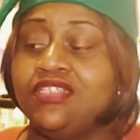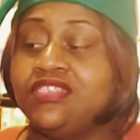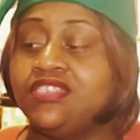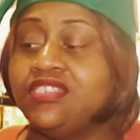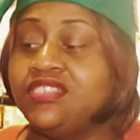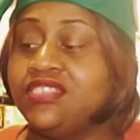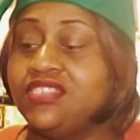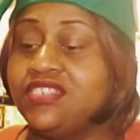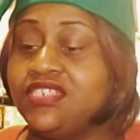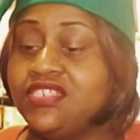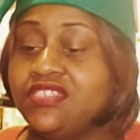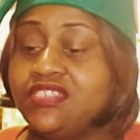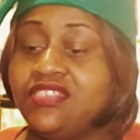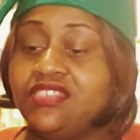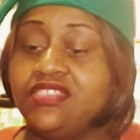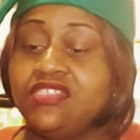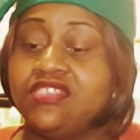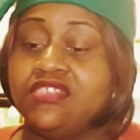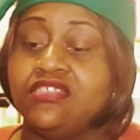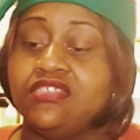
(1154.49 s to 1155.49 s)
And this
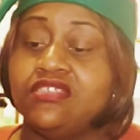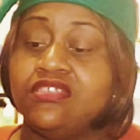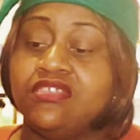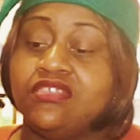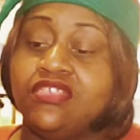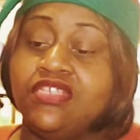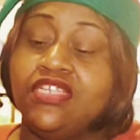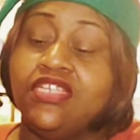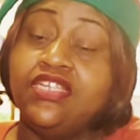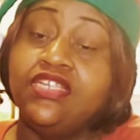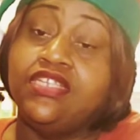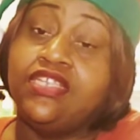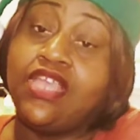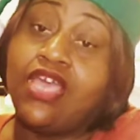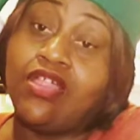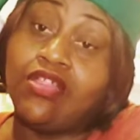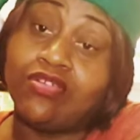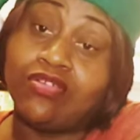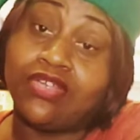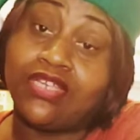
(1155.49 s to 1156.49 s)
is the
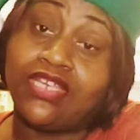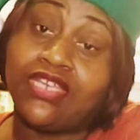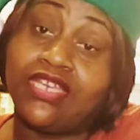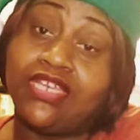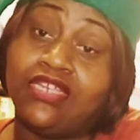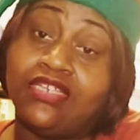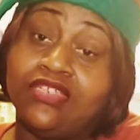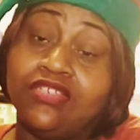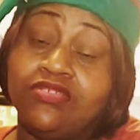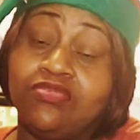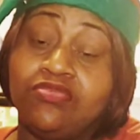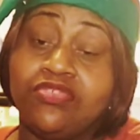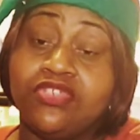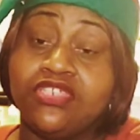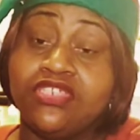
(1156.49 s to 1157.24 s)
yellow cake,